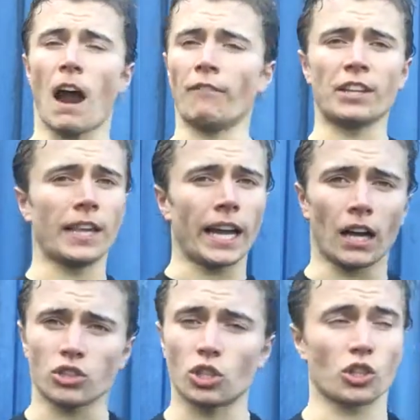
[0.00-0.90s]
Everything
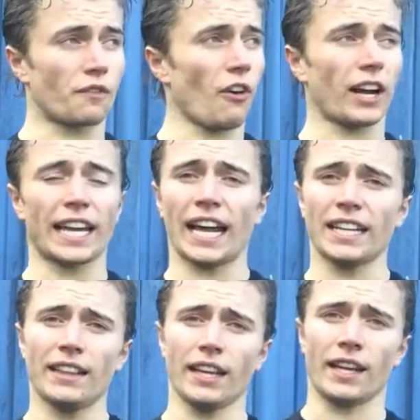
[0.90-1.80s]
else is just fucking
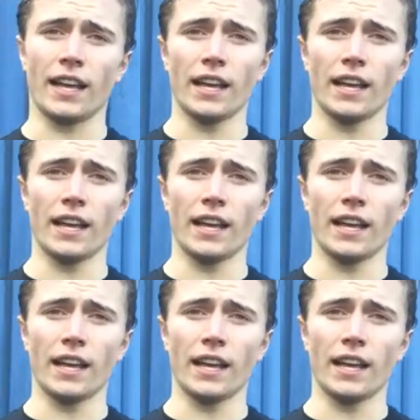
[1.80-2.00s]
anything.